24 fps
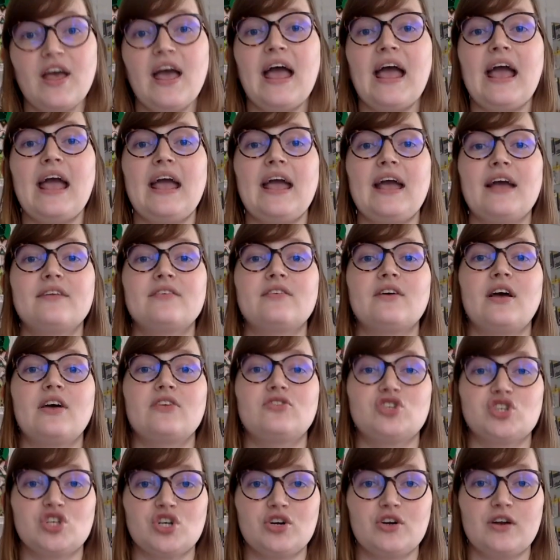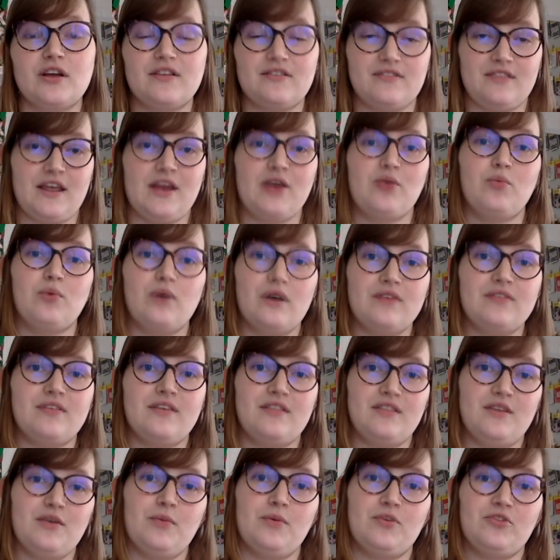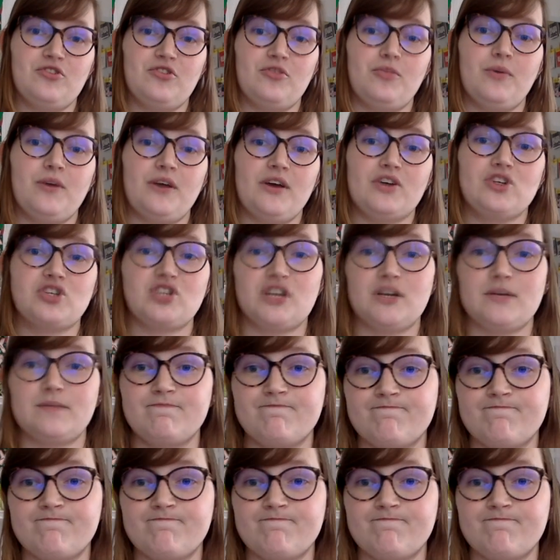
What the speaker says: and assured us that it was in the original production.